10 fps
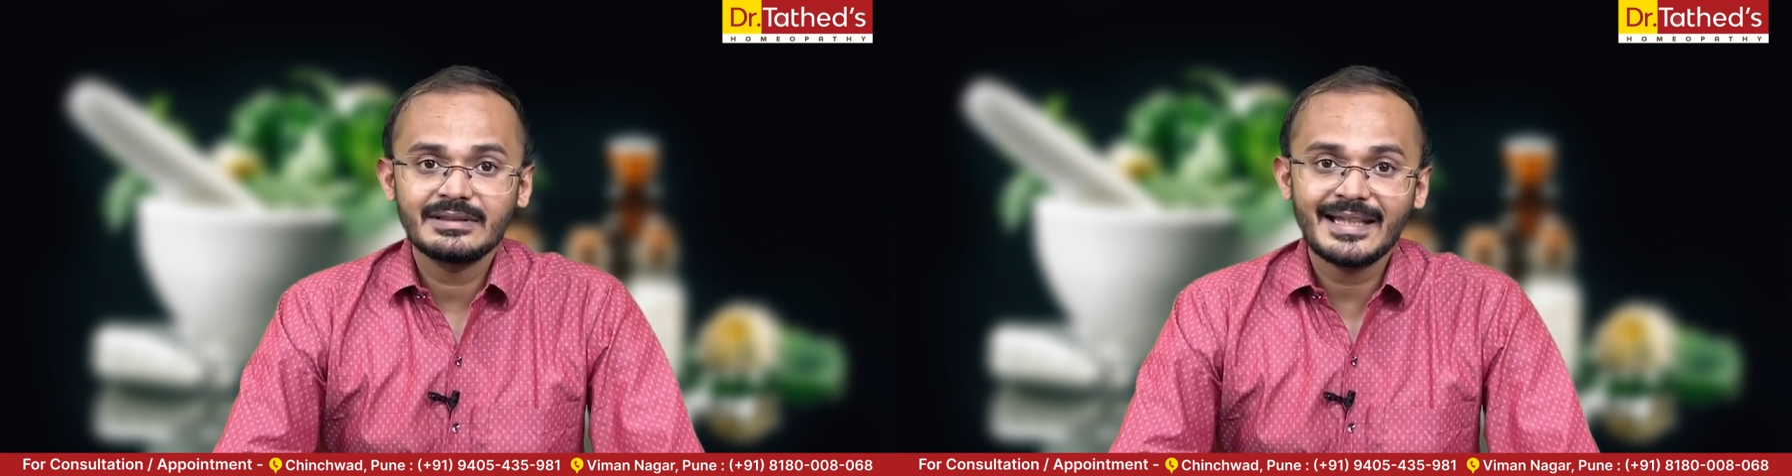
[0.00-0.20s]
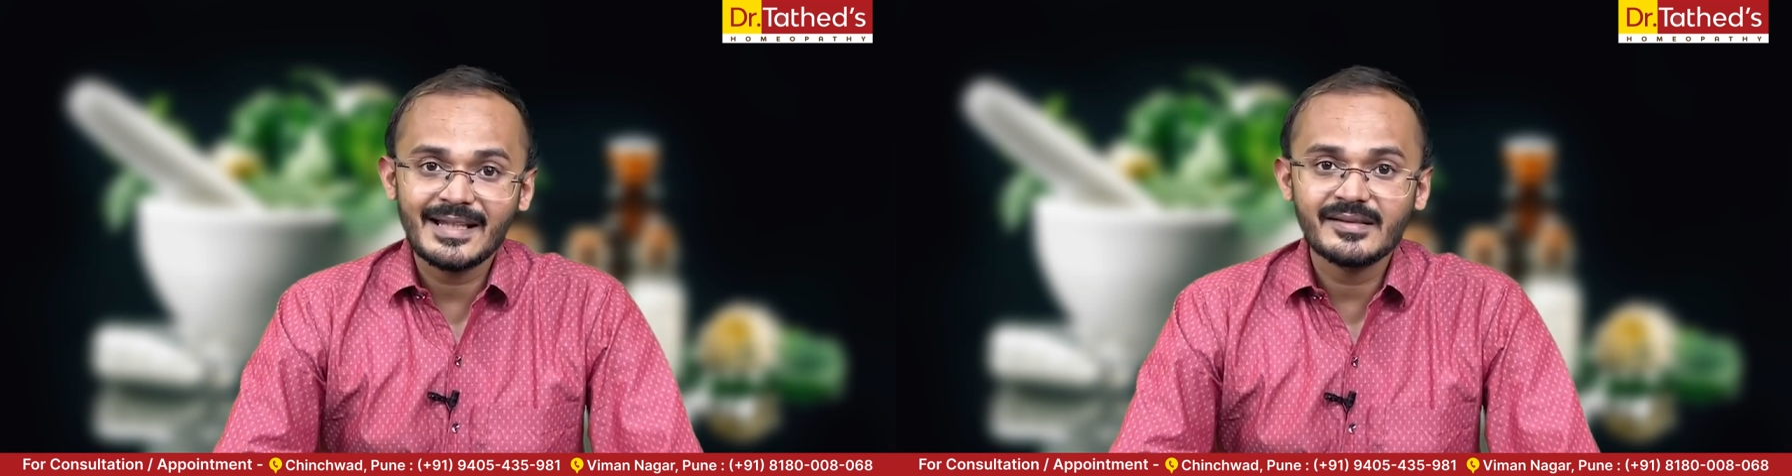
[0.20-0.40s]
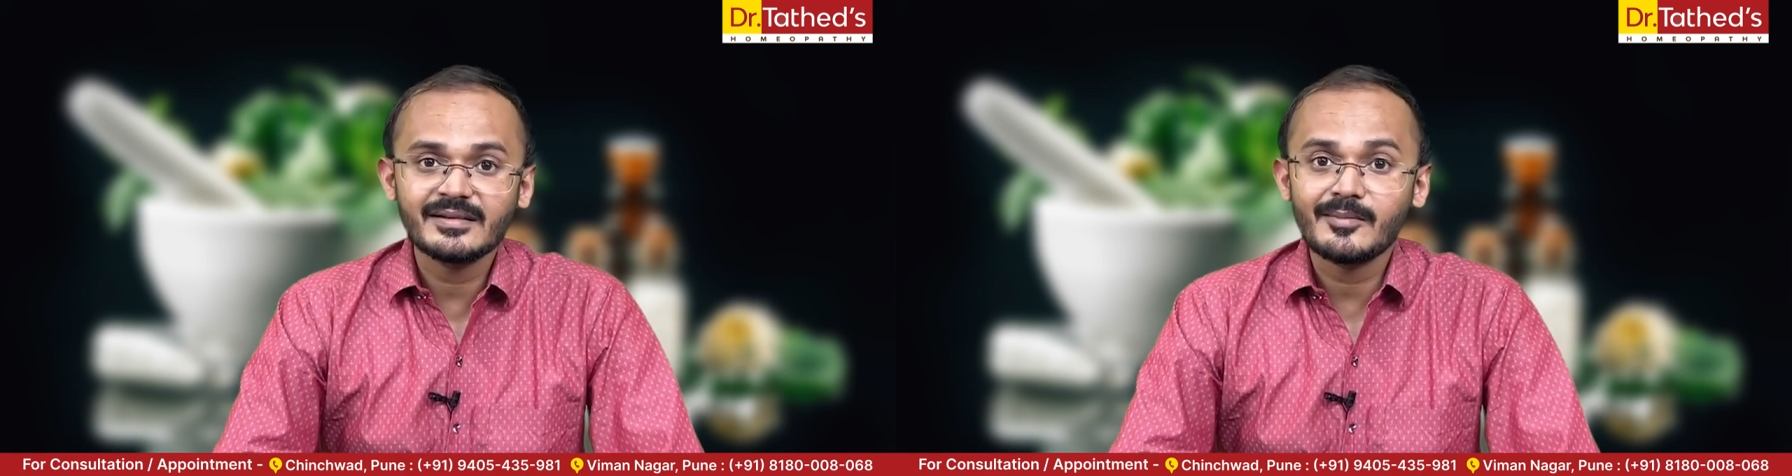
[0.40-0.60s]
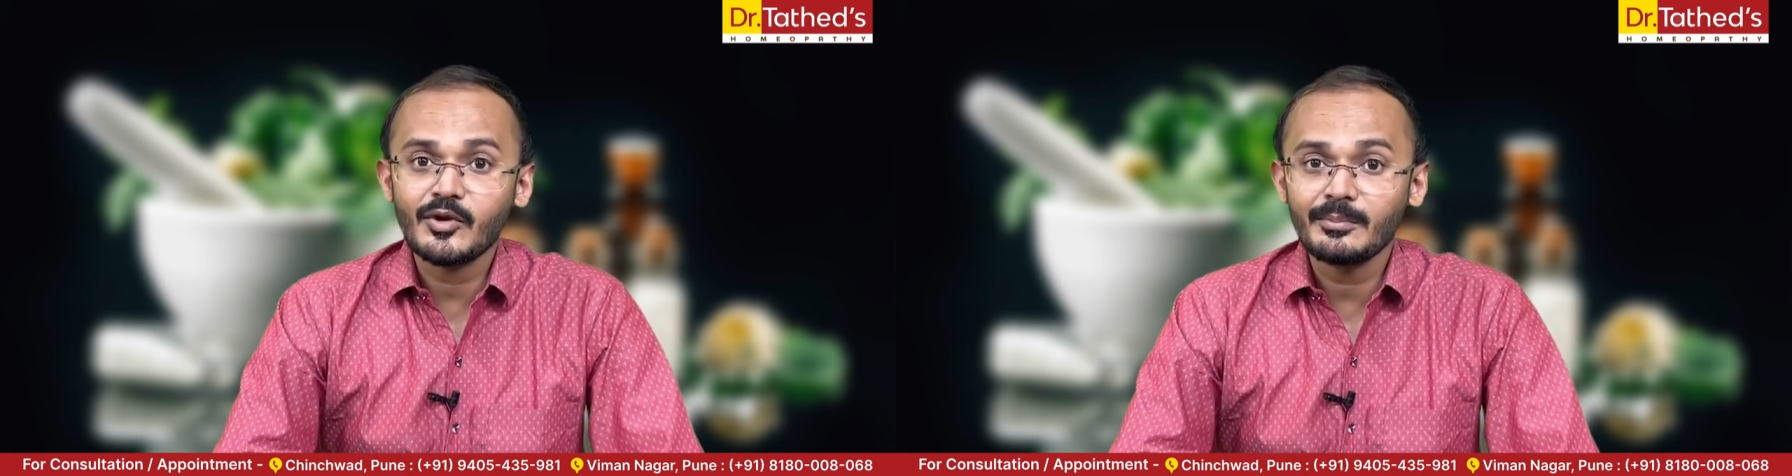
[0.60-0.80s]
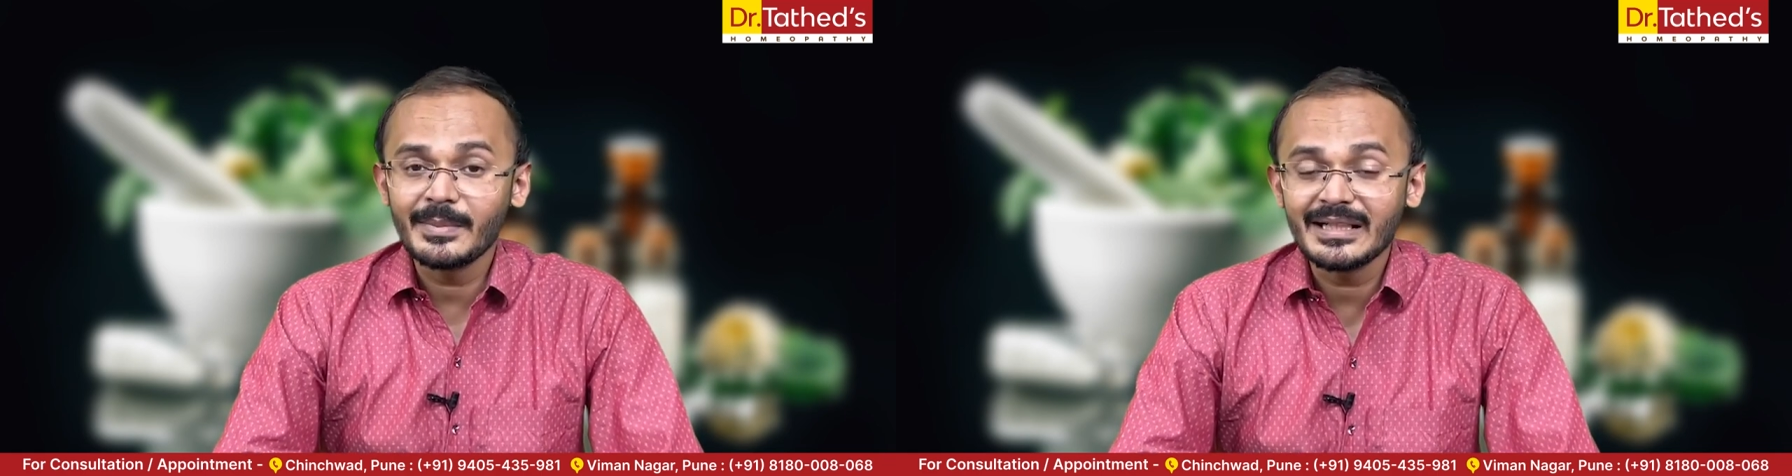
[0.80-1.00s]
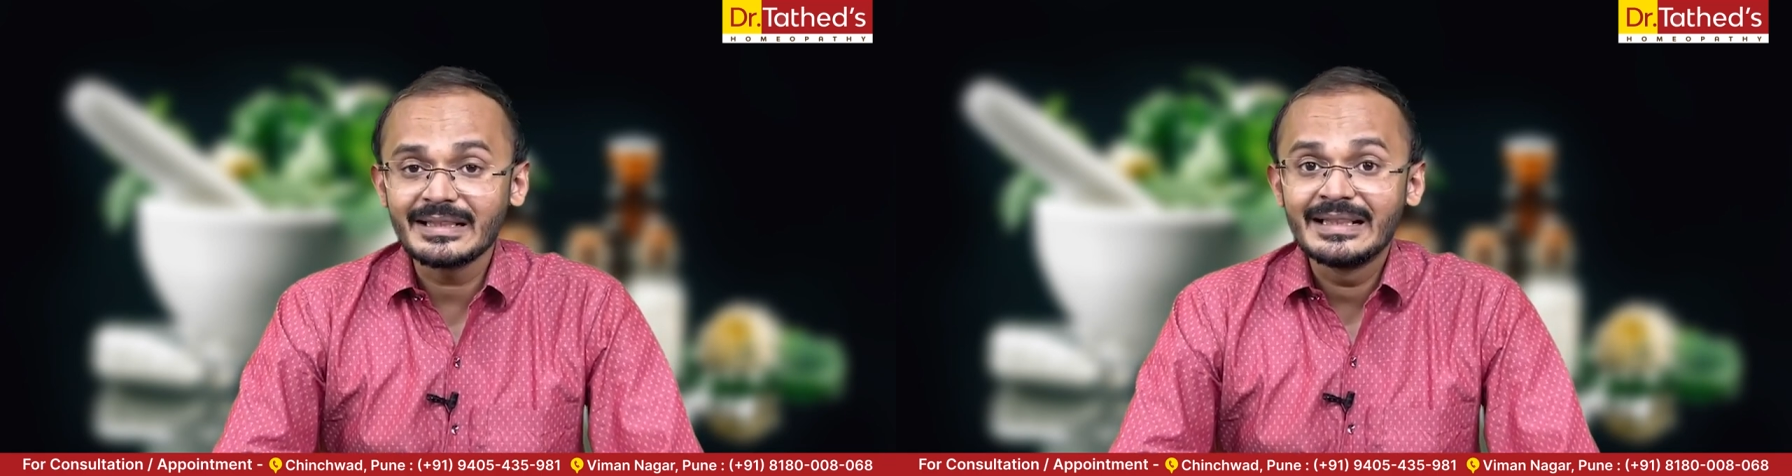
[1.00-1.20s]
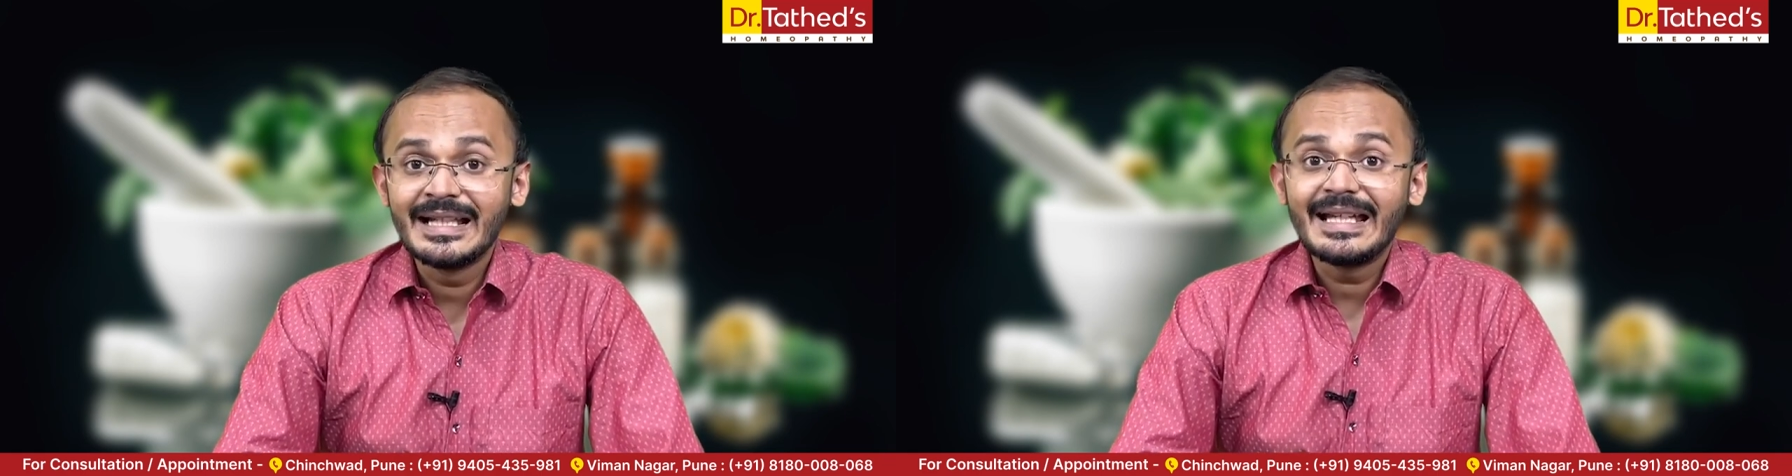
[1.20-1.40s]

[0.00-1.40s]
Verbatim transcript: cancer among men